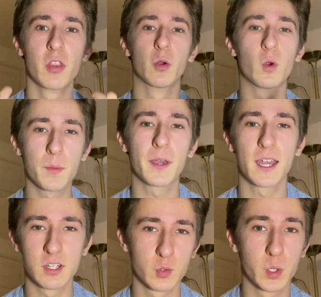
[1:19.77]
the Weeping
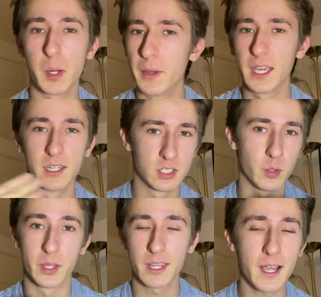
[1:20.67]
Angel coming in and
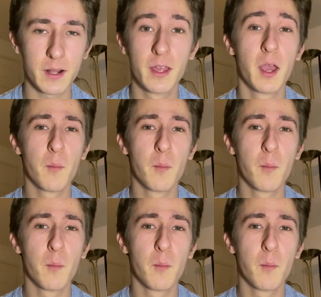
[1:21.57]
doing that.